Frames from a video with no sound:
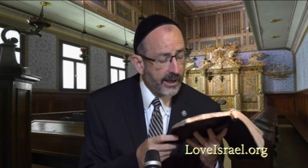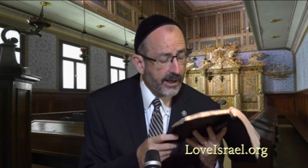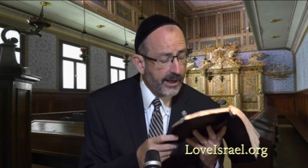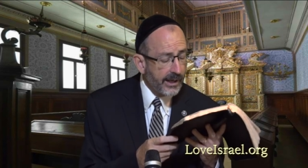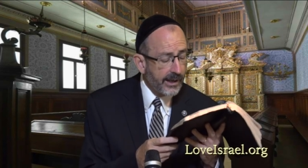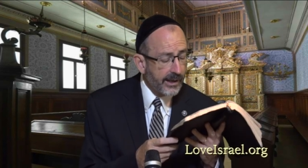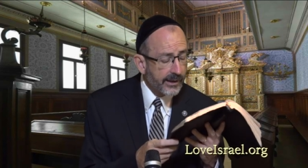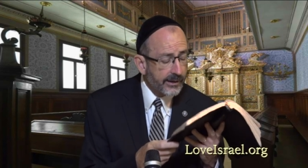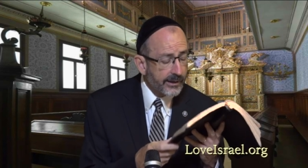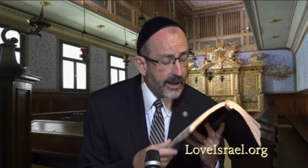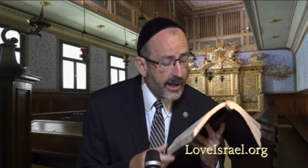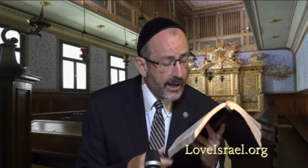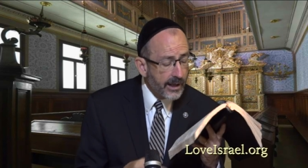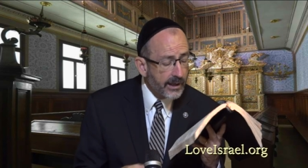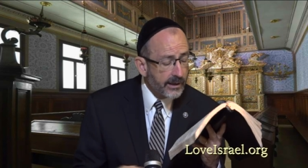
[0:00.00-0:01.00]
a
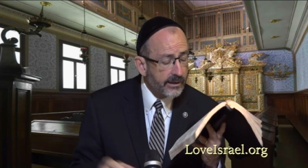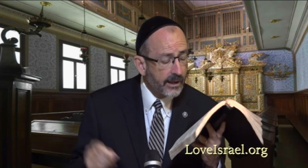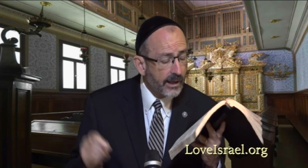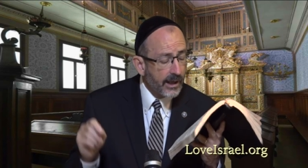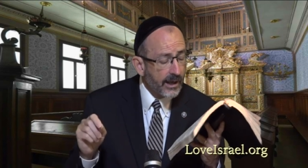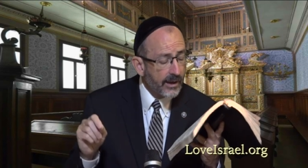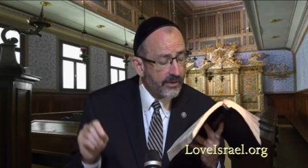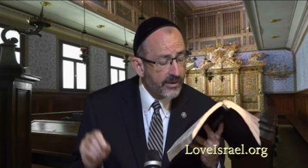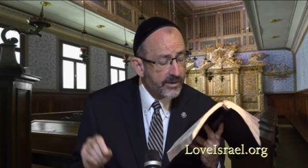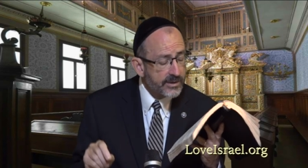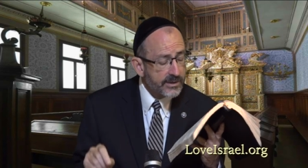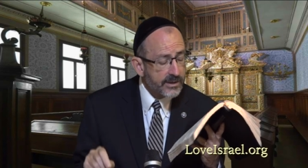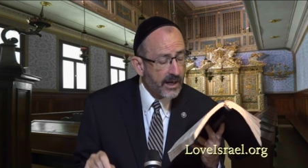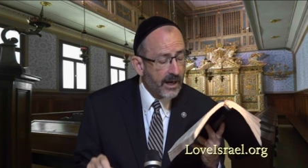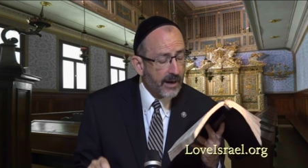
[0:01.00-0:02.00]
lion at
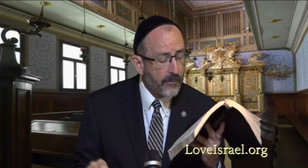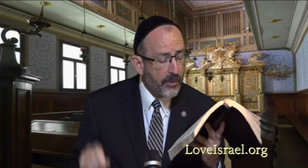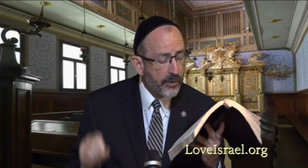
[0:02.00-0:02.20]
this time.